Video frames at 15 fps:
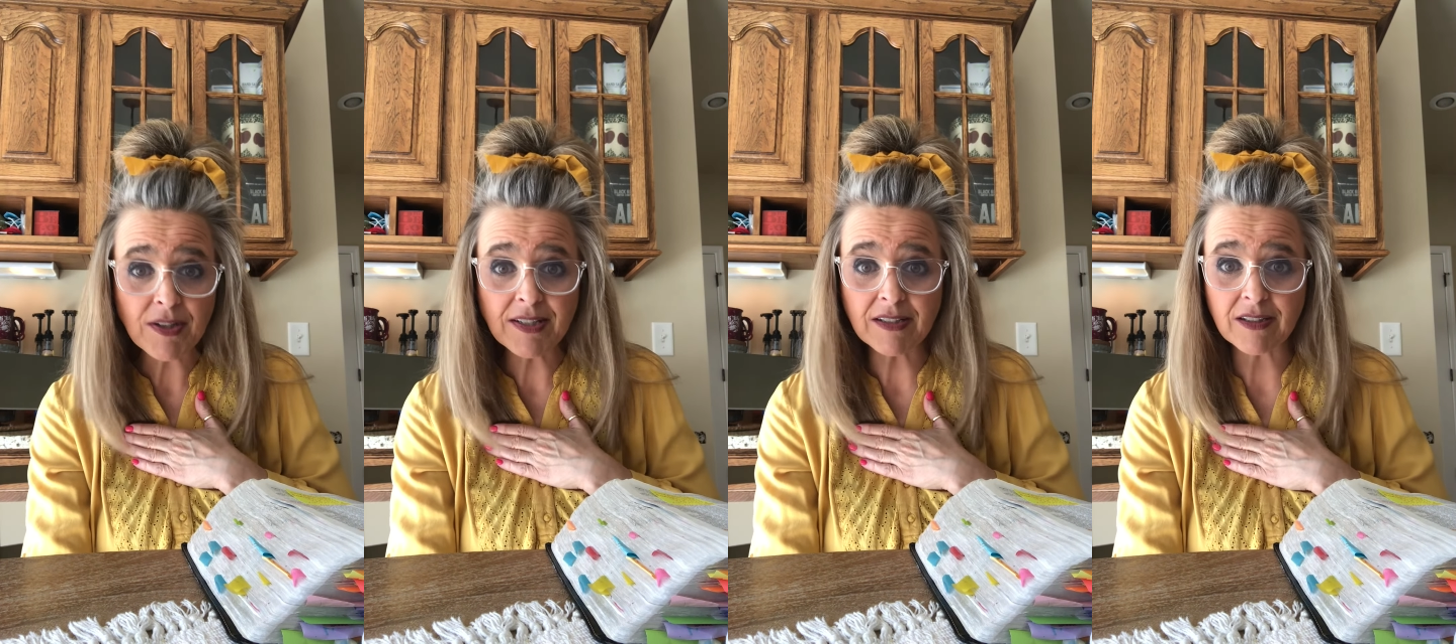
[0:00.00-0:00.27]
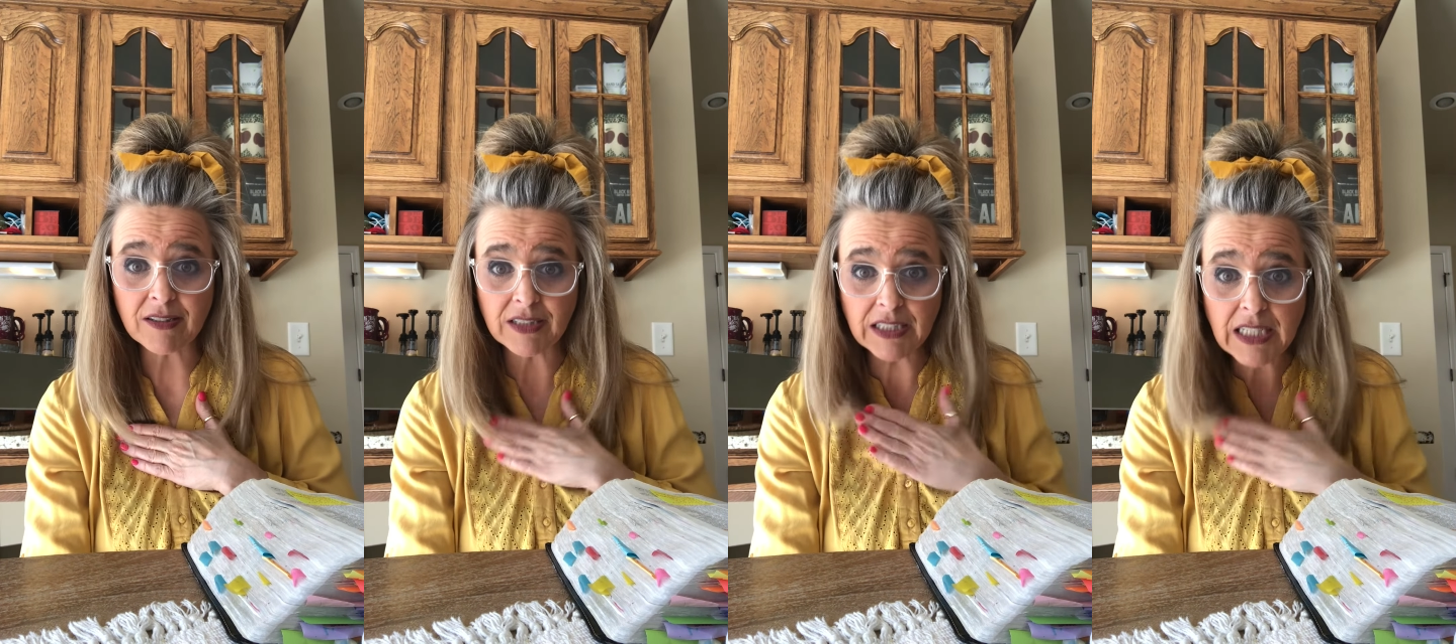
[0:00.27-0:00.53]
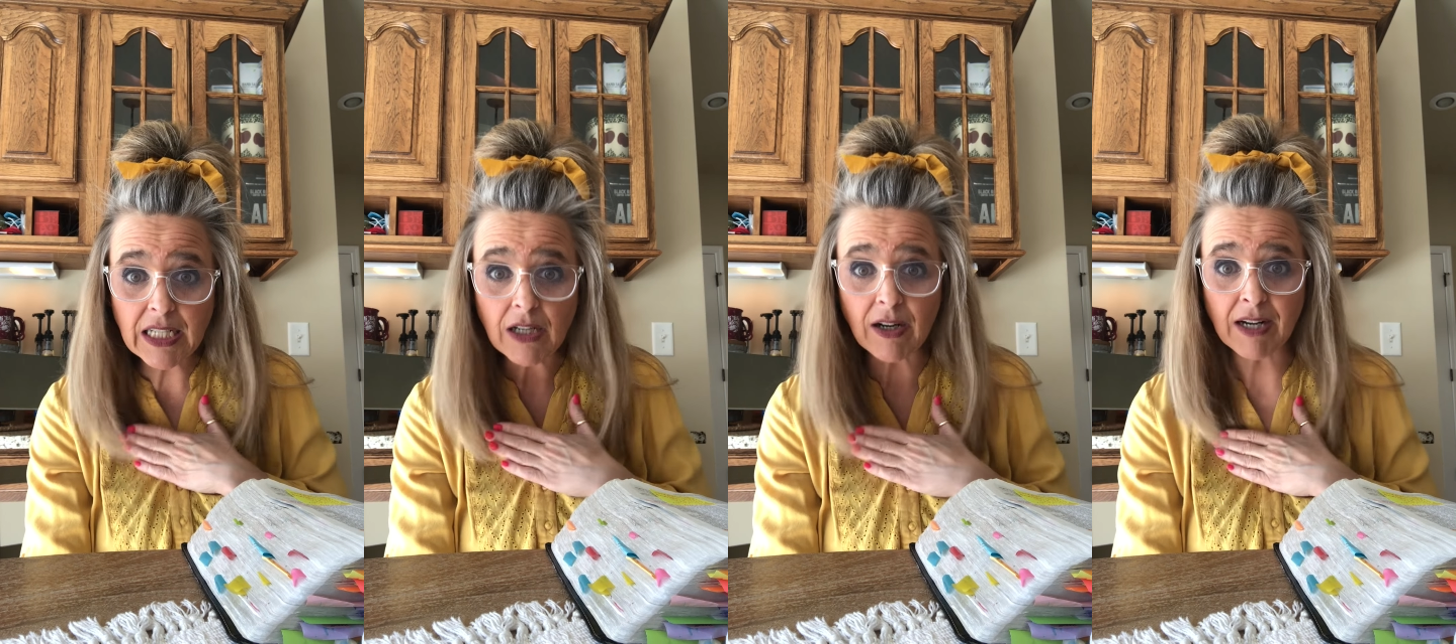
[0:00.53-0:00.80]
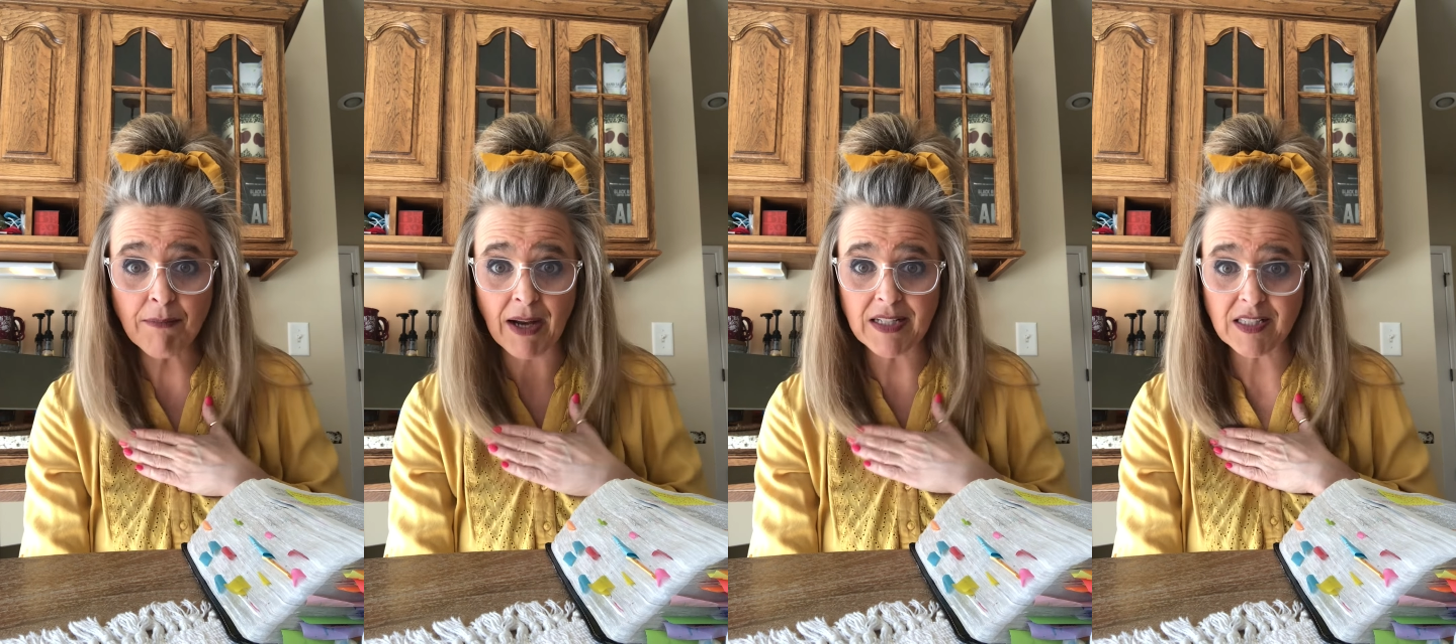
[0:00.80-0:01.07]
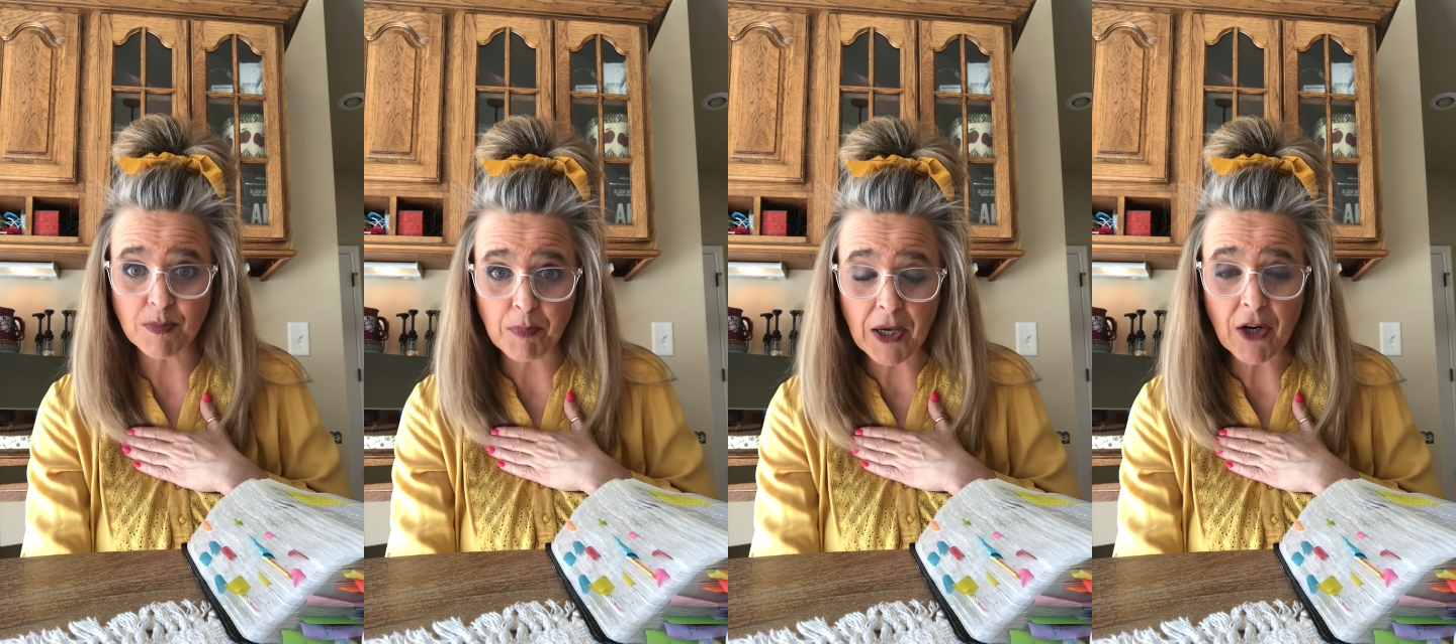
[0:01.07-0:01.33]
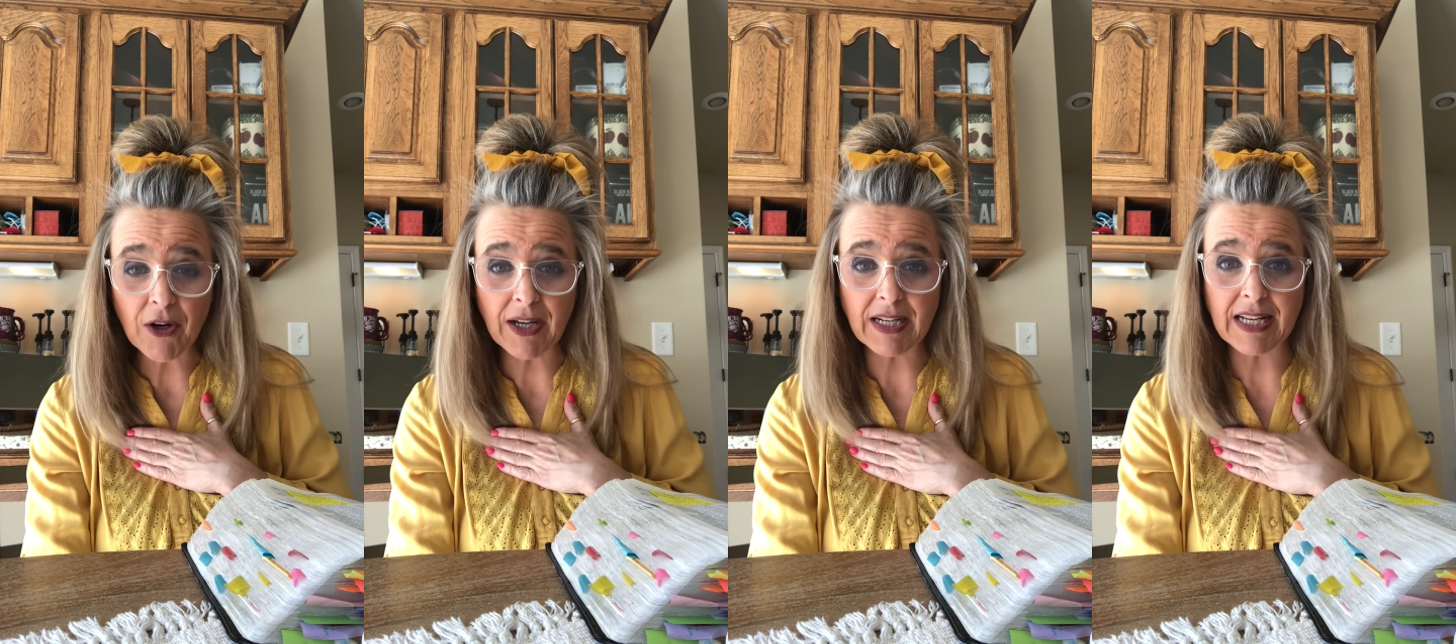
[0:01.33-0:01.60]
and clear in my
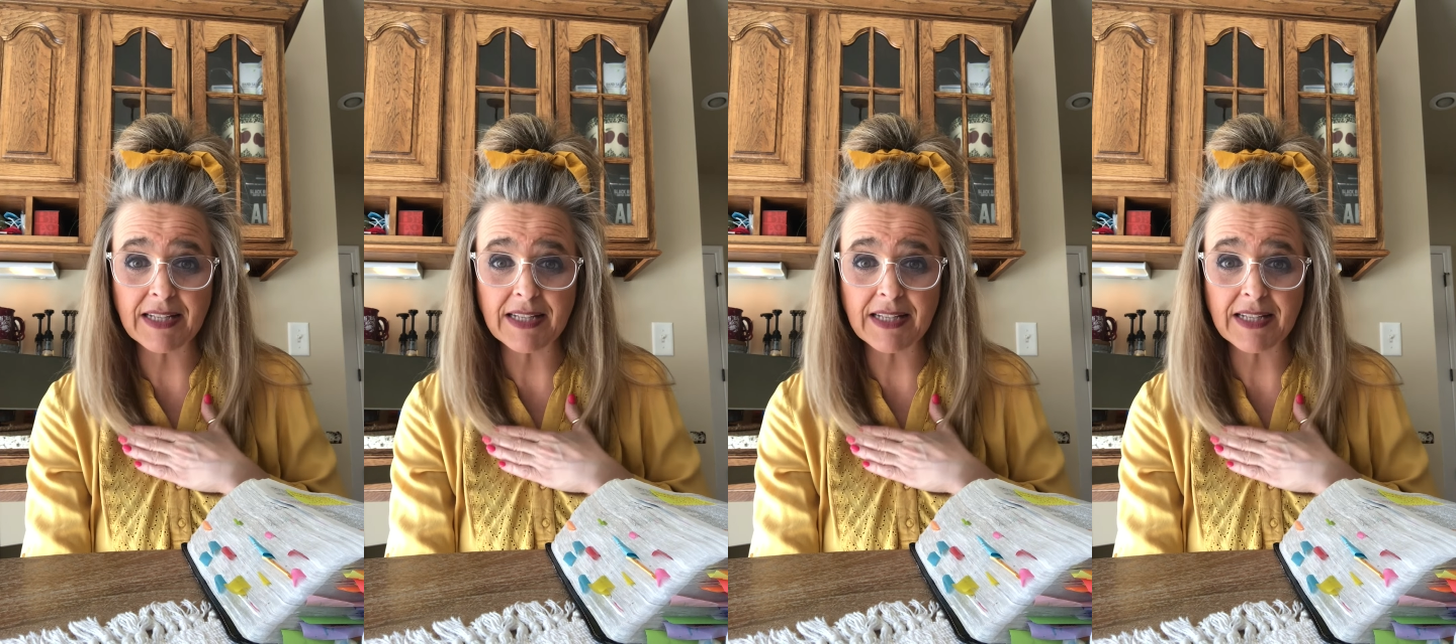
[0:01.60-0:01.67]
spirit